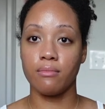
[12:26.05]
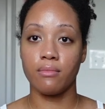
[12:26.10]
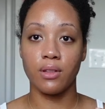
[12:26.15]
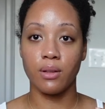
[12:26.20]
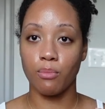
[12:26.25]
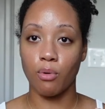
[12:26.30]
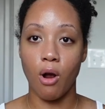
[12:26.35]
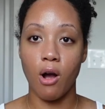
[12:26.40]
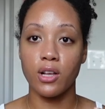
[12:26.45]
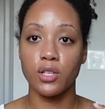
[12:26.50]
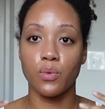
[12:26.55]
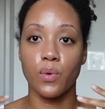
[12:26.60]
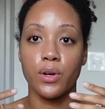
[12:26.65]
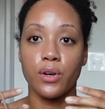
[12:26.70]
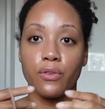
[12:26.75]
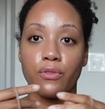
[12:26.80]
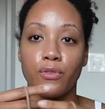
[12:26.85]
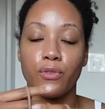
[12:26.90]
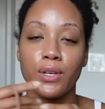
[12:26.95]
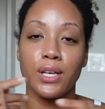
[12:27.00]
The bra is
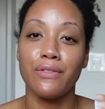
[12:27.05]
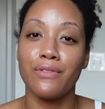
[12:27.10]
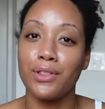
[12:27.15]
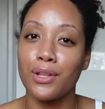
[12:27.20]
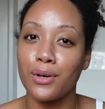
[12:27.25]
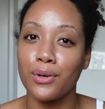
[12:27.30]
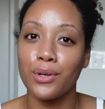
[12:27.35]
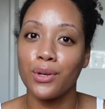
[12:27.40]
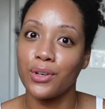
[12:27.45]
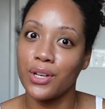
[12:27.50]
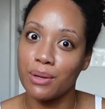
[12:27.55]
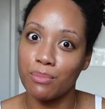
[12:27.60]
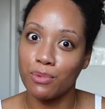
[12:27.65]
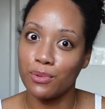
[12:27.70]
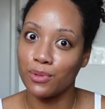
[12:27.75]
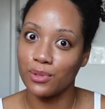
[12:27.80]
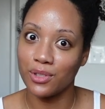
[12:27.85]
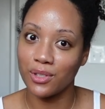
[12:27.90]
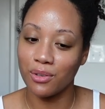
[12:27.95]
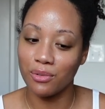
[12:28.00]
wonderful, even though your
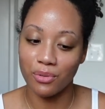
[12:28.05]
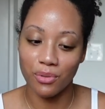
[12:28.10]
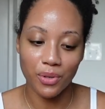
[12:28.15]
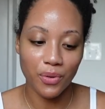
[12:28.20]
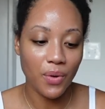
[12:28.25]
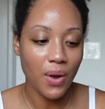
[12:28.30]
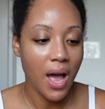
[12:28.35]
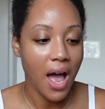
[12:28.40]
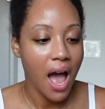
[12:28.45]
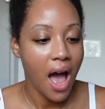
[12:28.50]
nipples show through.